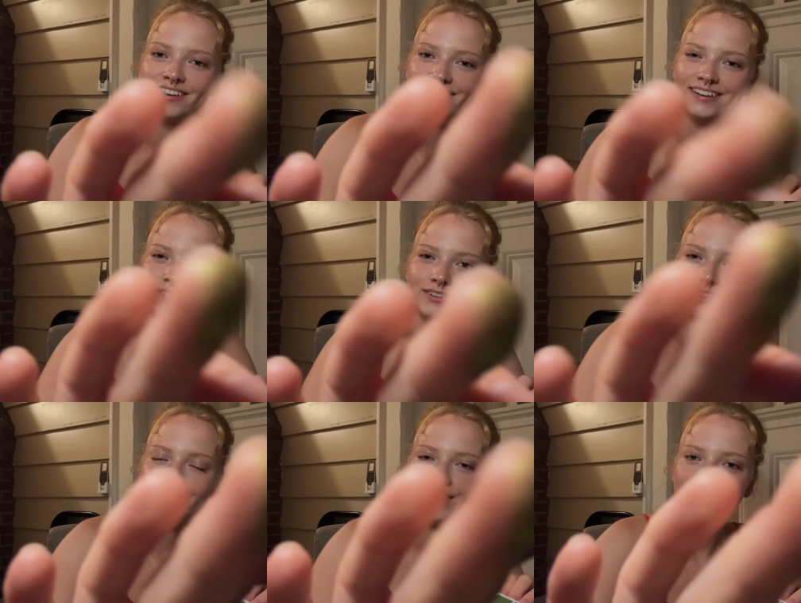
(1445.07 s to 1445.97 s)
You ever
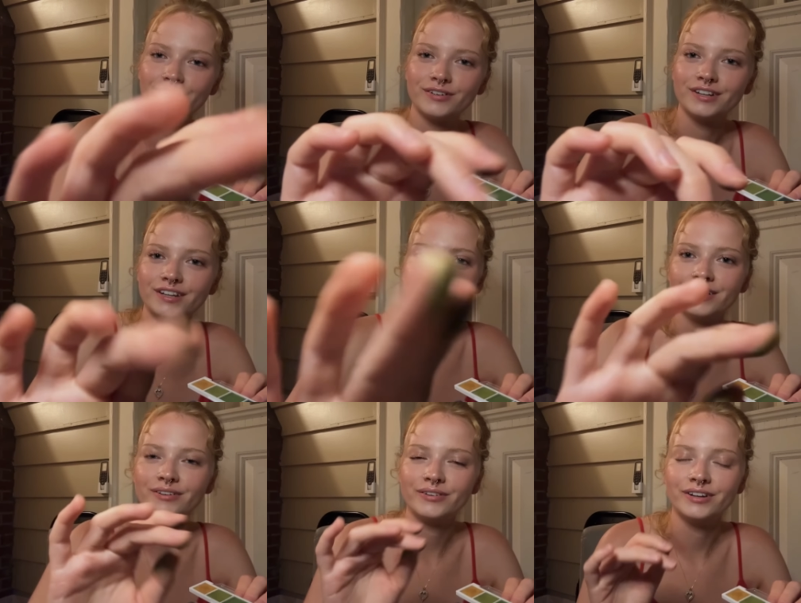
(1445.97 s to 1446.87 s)
do that for dinner
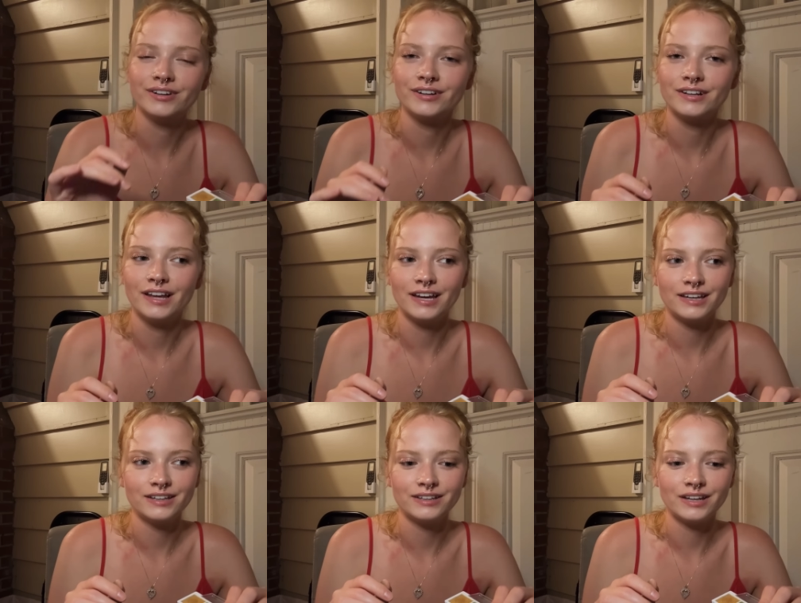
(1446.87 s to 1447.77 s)
where you're like
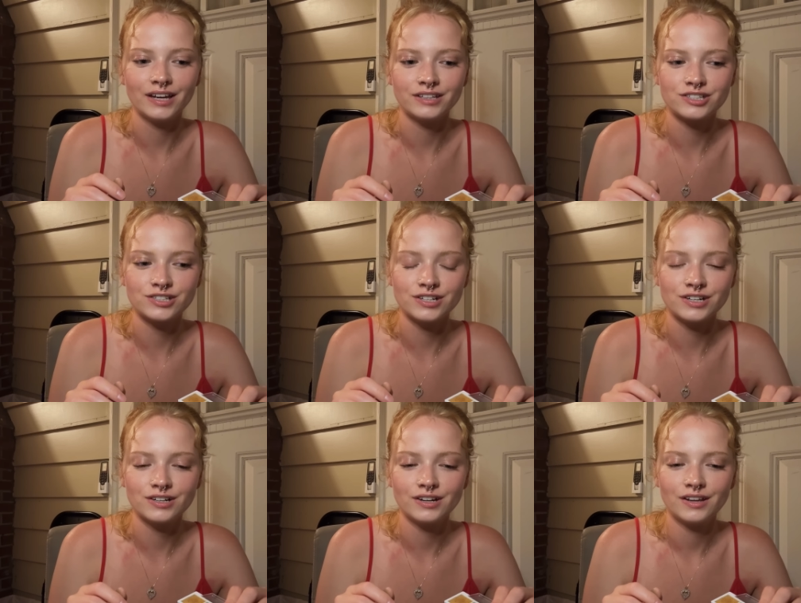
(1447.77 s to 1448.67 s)
not sure
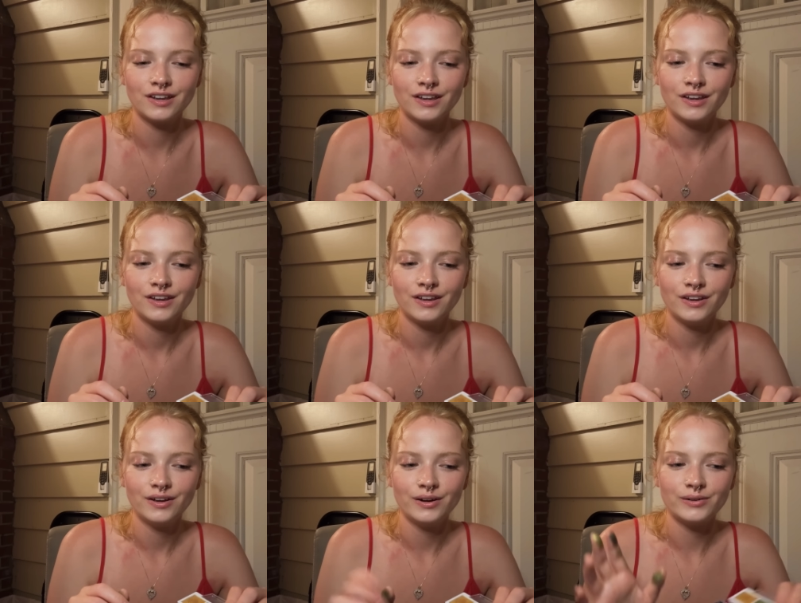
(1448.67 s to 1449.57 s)

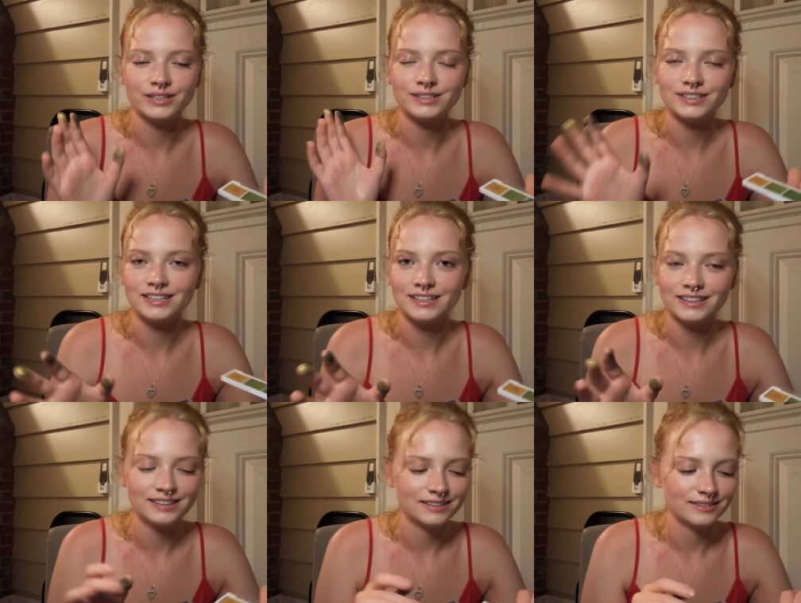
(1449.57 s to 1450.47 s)
what to
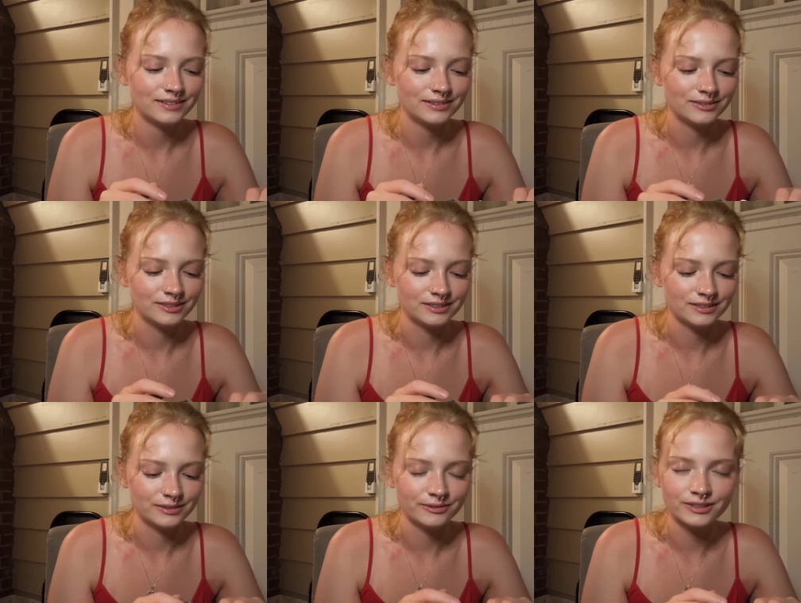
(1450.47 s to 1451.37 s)
eat or
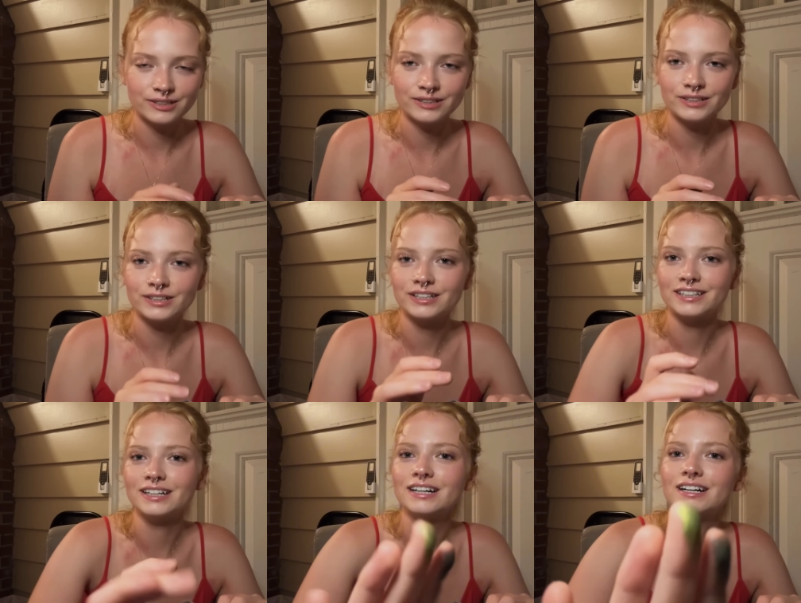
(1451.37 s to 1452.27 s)
order or
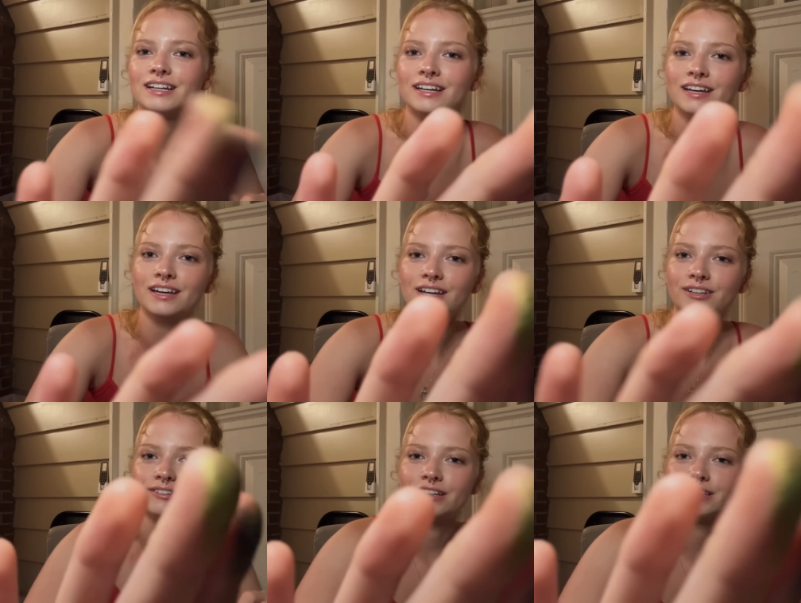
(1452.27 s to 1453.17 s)
cook?
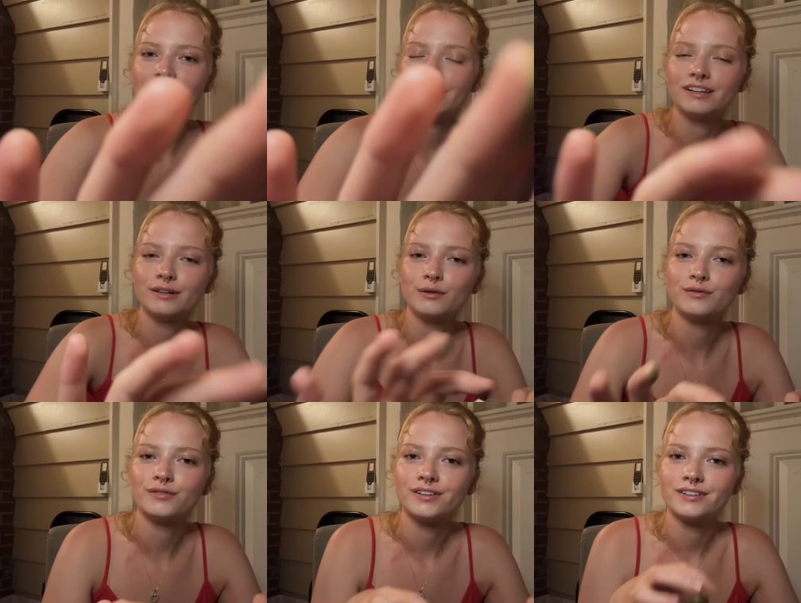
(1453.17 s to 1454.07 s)
You just kind of
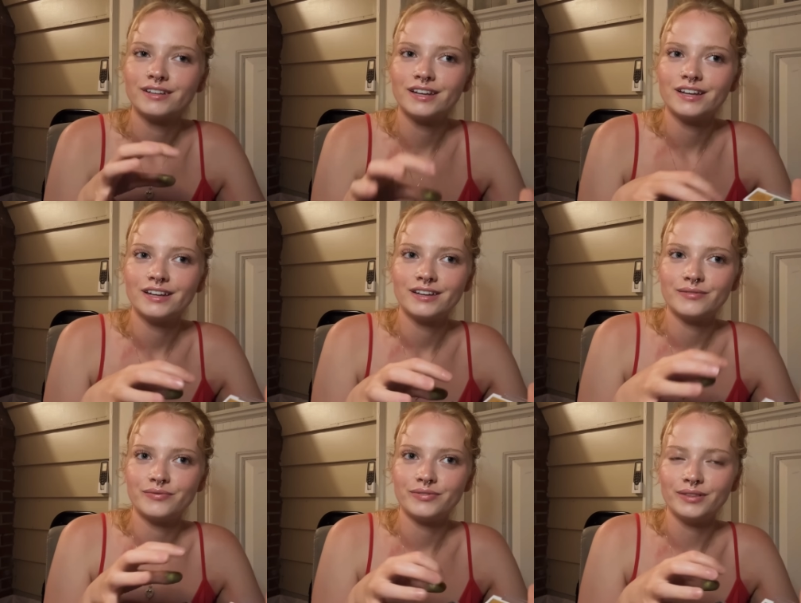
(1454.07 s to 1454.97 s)

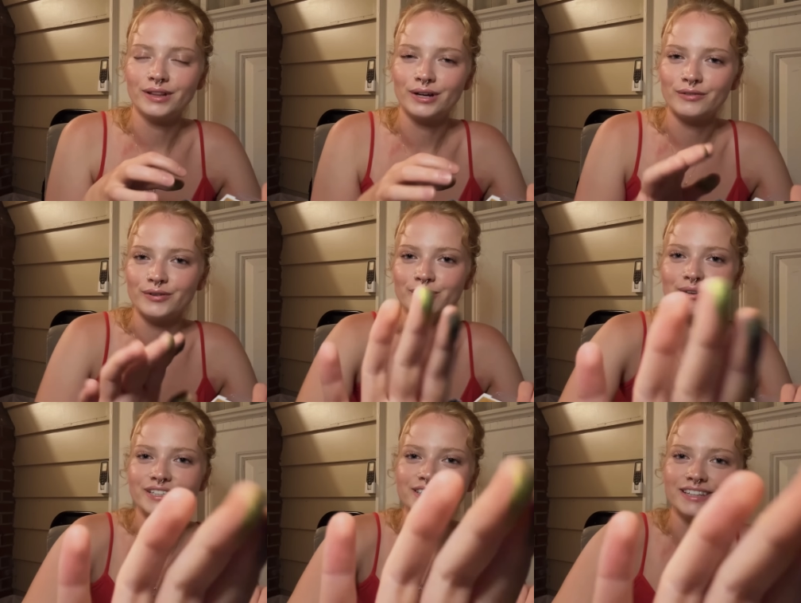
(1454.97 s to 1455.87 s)
look for
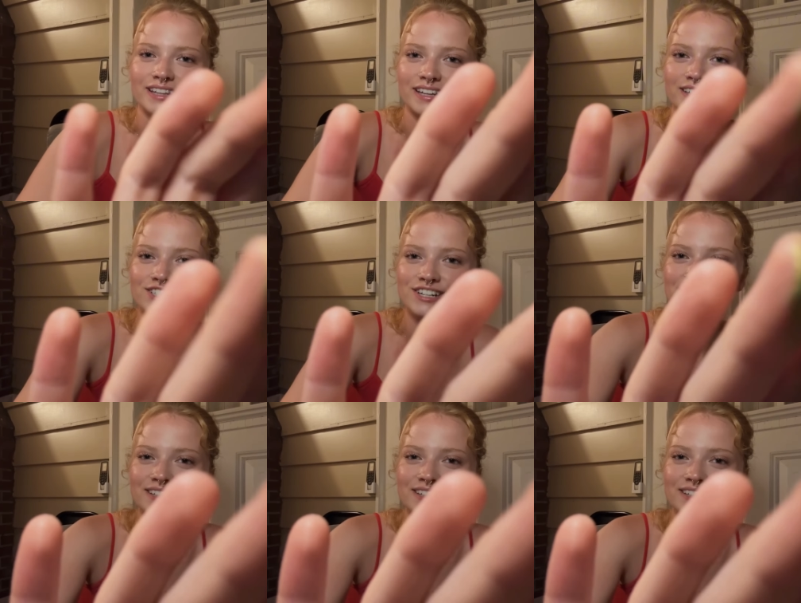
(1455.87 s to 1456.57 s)
what's in the kitchen.